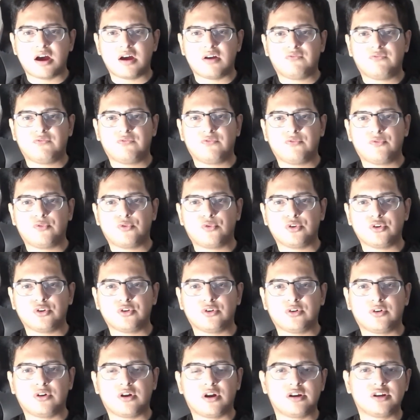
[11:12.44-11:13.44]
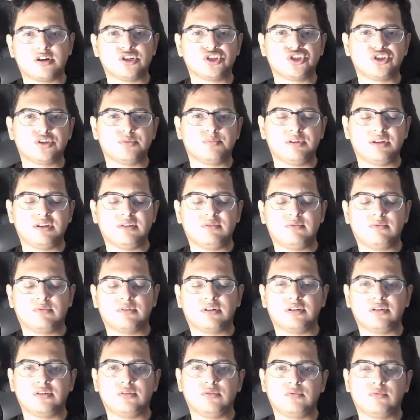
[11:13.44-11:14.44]
for your RGB,
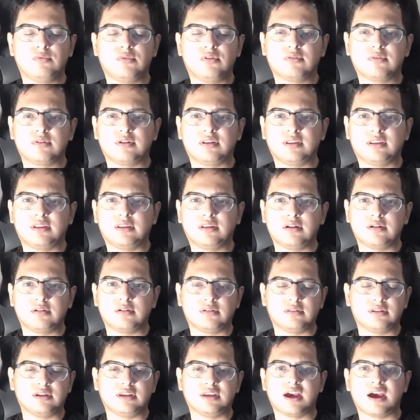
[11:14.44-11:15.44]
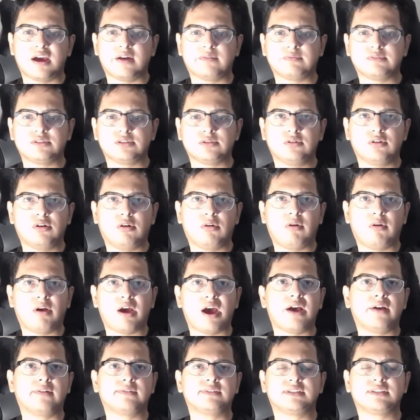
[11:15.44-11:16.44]
where you won't literally have to go
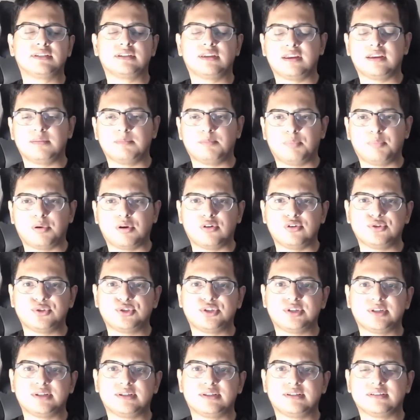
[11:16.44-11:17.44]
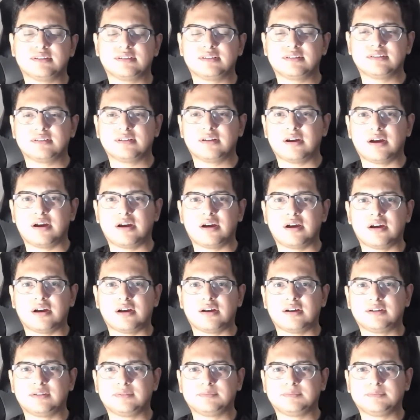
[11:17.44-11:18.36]
out and purchase a